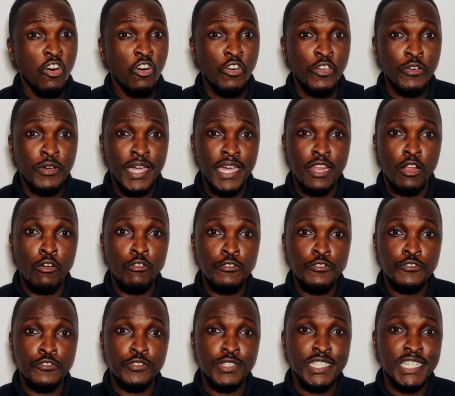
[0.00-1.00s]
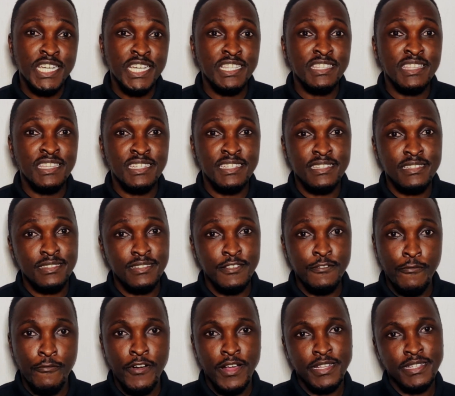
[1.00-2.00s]
or you can also change this
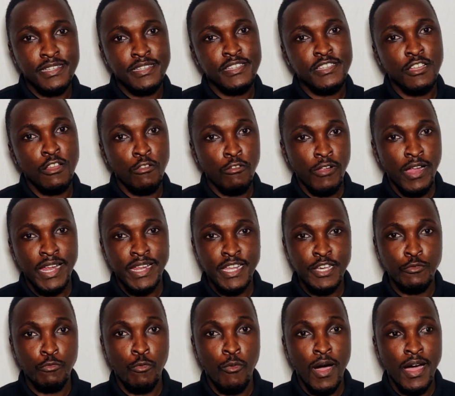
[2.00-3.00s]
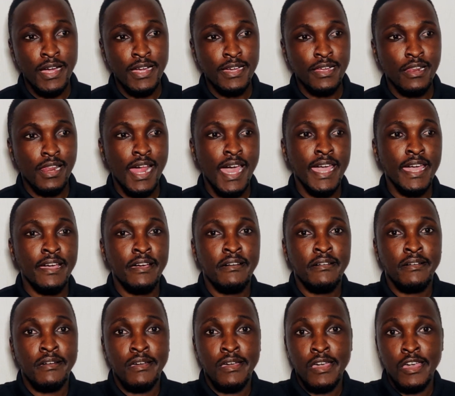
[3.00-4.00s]
different cellular network. Like
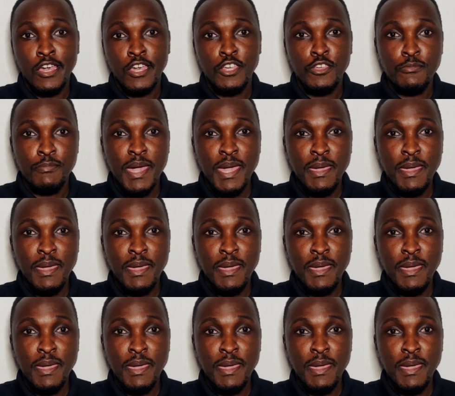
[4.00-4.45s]
you